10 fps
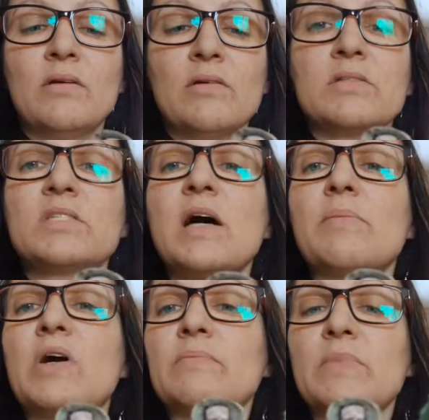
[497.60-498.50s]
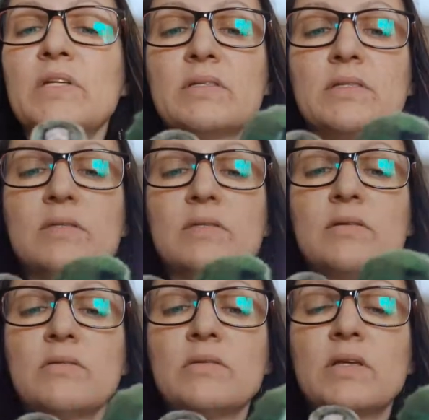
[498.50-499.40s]
some odd minutes,
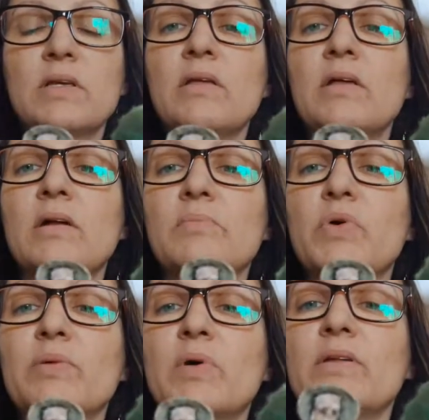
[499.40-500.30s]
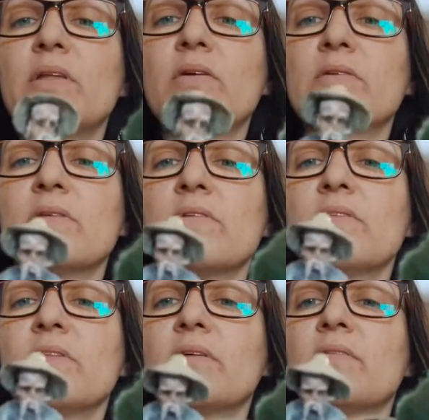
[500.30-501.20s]
and then I put him on there and
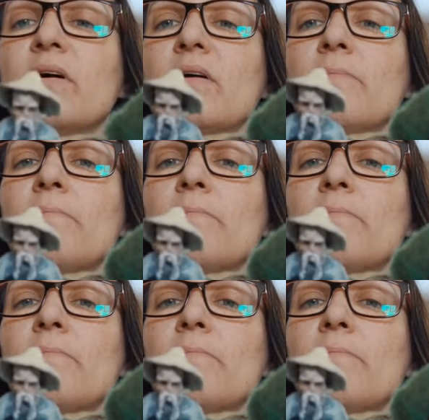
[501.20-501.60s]
everything like that.